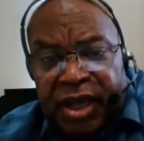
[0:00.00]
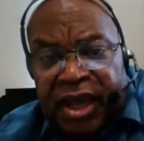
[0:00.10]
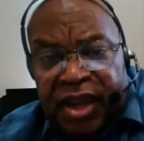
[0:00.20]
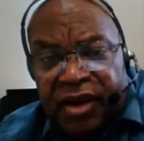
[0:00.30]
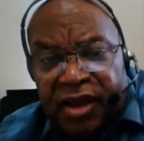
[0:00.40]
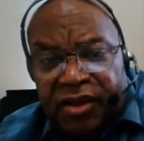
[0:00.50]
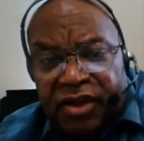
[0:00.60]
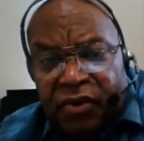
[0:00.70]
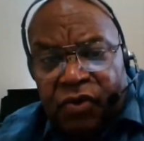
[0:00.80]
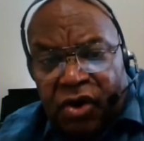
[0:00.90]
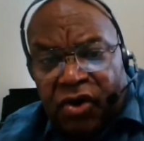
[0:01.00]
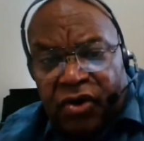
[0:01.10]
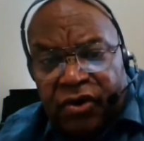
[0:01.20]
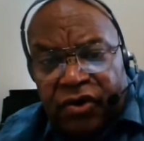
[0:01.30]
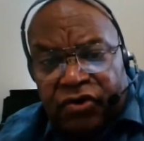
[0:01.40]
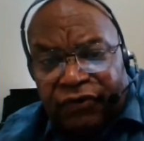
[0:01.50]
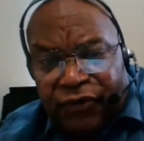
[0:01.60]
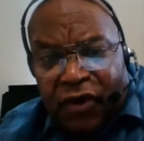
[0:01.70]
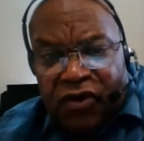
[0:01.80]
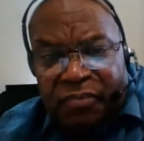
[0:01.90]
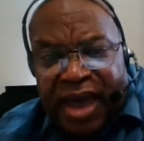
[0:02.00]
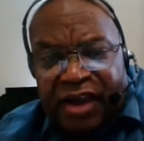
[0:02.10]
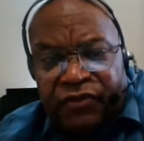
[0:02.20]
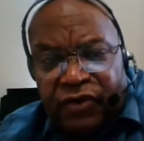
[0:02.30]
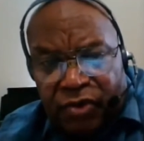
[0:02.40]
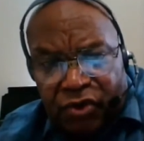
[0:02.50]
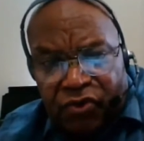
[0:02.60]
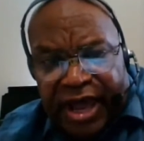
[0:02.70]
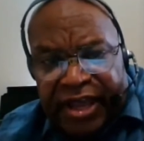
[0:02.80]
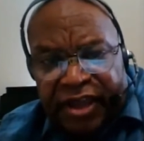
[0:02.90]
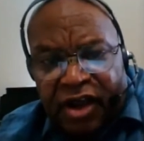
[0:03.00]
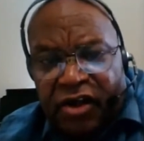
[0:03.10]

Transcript: and they were ordered to fall back from Uriah.